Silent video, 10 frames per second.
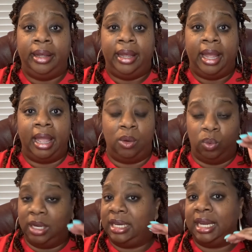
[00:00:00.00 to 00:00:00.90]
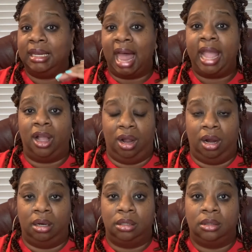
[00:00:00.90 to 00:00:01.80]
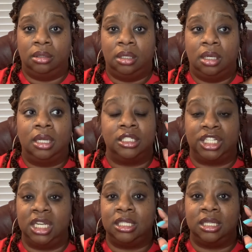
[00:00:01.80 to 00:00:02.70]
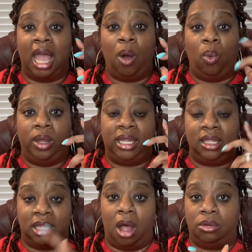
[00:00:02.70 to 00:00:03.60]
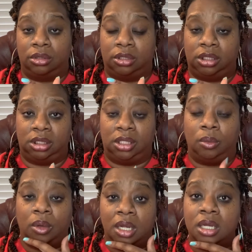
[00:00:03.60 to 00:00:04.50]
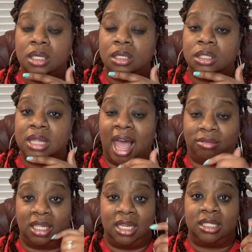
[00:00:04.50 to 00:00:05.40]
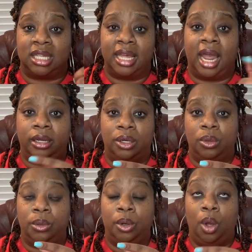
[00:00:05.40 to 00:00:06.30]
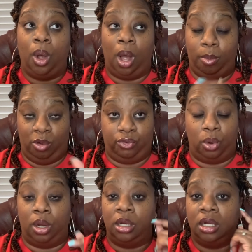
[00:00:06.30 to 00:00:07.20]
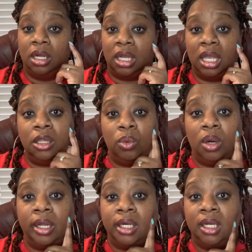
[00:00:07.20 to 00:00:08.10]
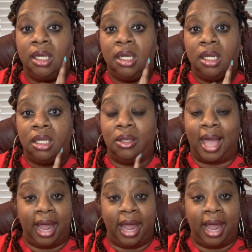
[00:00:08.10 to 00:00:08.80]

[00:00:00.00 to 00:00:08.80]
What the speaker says: and really didn't like her because she's not what he thought she was after he said I do, or before. Either one. You got to